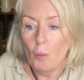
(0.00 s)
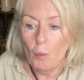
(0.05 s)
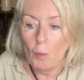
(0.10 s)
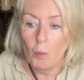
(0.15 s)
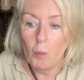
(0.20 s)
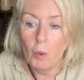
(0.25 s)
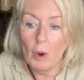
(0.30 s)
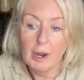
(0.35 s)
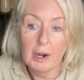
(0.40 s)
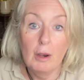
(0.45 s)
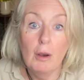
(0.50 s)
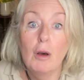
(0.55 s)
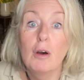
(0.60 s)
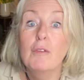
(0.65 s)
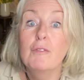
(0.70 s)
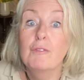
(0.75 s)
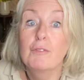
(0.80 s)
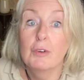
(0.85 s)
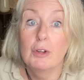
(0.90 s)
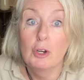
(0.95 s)
what
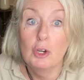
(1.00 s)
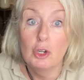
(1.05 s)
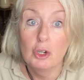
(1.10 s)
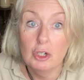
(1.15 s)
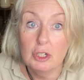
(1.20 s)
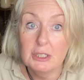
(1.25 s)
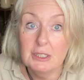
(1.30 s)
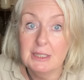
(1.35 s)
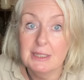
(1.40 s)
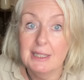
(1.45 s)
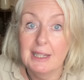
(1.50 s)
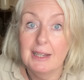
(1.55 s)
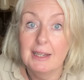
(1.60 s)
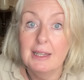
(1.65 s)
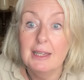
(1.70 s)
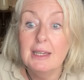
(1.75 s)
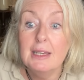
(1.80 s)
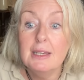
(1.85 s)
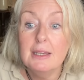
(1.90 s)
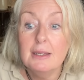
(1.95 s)
love looks
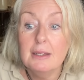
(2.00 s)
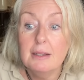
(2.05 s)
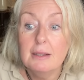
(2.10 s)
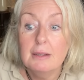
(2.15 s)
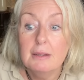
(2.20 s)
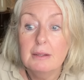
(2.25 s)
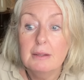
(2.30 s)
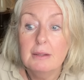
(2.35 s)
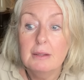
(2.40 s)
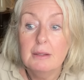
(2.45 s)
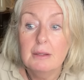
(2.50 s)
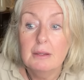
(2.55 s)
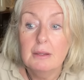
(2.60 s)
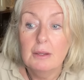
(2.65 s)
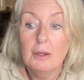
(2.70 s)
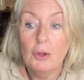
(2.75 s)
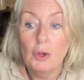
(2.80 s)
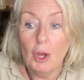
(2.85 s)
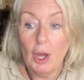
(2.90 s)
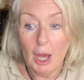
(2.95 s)
like,
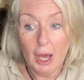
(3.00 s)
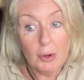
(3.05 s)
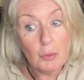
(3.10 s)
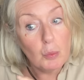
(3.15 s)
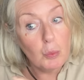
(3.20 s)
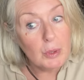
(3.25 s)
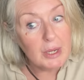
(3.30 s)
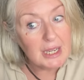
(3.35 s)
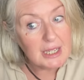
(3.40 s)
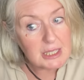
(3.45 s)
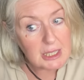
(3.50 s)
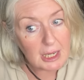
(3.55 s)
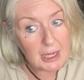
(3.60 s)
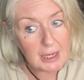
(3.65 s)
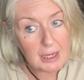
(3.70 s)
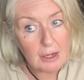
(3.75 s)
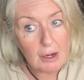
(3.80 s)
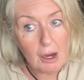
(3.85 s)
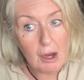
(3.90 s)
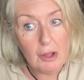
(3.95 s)
and we
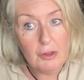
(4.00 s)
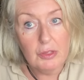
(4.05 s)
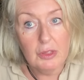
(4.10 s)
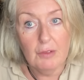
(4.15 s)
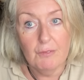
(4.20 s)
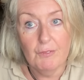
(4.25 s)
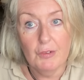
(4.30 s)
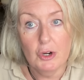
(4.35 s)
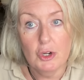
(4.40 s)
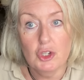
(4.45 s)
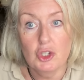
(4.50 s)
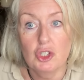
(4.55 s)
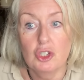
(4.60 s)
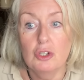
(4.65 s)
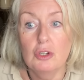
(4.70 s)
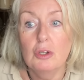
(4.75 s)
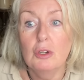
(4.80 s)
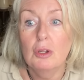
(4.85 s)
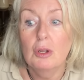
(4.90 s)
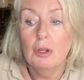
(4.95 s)
take on the
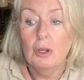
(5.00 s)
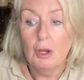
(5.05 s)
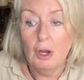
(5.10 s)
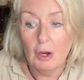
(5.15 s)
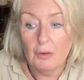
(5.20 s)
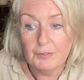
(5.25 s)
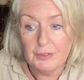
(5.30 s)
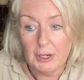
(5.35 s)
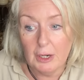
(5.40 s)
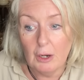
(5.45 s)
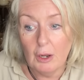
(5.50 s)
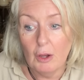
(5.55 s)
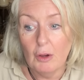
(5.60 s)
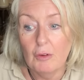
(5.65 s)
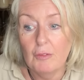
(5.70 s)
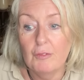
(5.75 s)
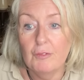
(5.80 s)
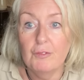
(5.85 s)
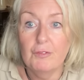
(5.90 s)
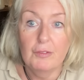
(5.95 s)
version of the
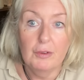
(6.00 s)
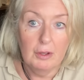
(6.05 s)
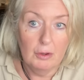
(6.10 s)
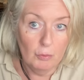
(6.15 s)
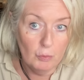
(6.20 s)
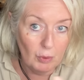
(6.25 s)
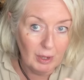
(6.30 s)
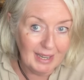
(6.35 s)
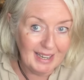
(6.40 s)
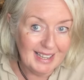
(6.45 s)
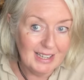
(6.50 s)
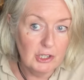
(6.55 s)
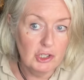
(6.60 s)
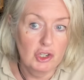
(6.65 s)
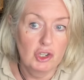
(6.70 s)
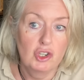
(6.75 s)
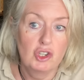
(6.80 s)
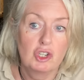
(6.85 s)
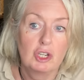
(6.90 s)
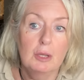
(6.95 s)
love
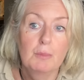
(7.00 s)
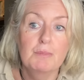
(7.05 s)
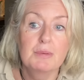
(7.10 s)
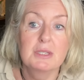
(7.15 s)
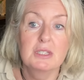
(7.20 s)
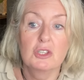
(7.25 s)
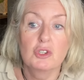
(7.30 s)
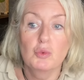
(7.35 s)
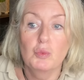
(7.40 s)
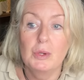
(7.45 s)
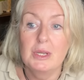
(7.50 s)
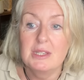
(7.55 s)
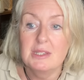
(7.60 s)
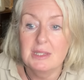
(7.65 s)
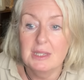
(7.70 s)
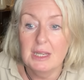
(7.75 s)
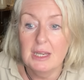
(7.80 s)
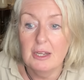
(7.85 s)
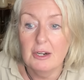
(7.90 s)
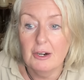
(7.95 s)
relationships that we
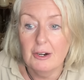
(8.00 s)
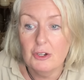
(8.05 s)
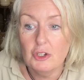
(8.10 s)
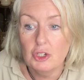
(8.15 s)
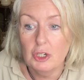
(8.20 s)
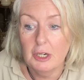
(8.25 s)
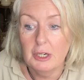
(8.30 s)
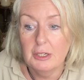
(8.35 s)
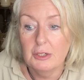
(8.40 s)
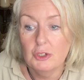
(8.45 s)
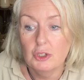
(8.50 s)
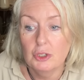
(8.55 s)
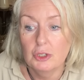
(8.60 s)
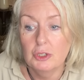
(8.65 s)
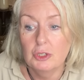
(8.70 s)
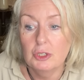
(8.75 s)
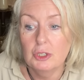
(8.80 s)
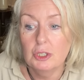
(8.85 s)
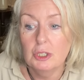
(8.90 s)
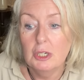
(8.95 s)
see in our
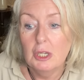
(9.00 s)
childhood,